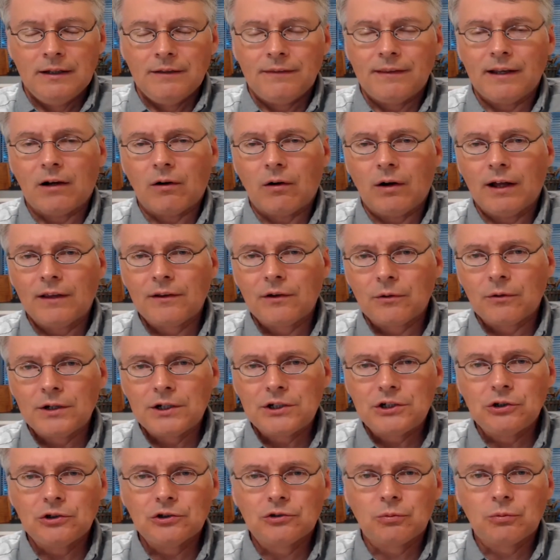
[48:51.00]
There are other
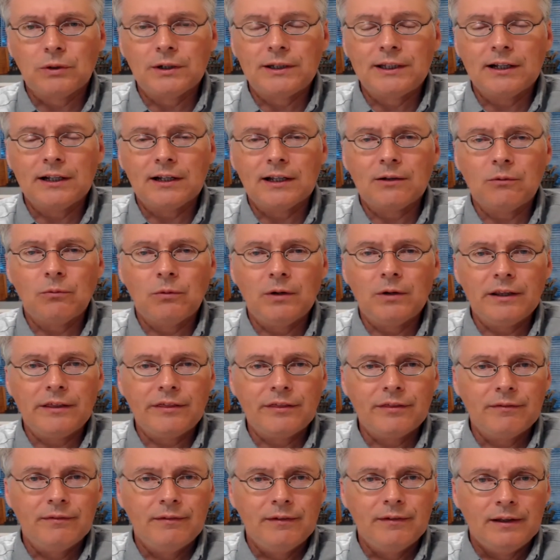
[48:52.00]
issues we're dealing with.